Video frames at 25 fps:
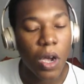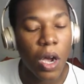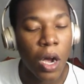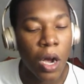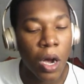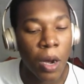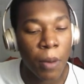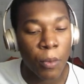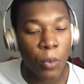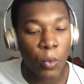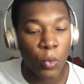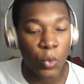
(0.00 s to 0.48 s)

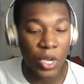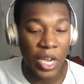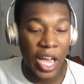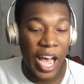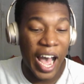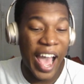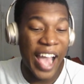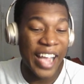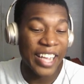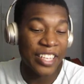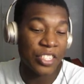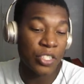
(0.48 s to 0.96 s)
I
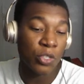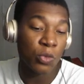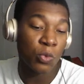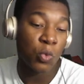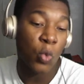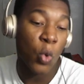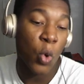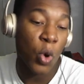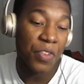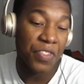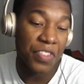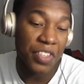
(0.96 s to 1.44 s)
actually
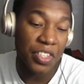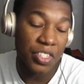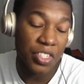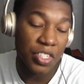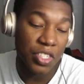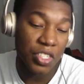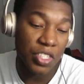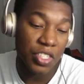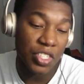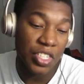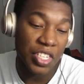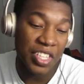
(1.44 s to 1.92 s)
wore
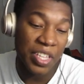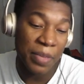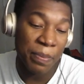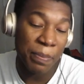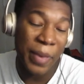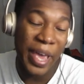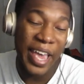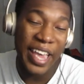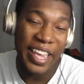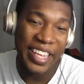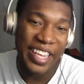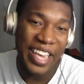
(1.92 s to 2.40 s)
this to the
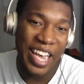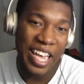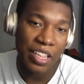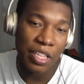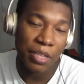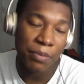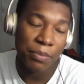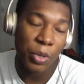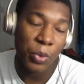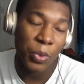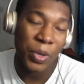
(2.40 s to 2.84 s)
Met Gala.